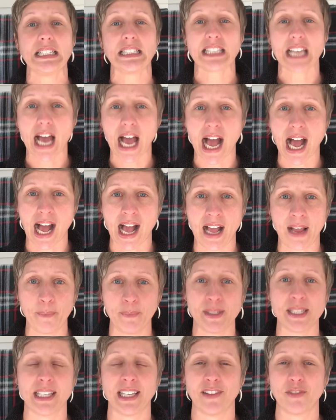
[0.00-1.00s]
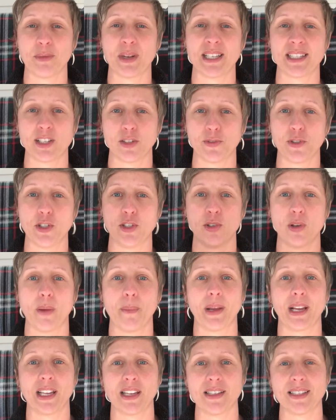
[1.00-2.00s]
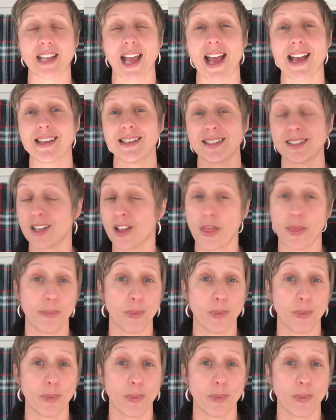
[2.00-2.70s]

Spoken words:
time to give myself to do it, because as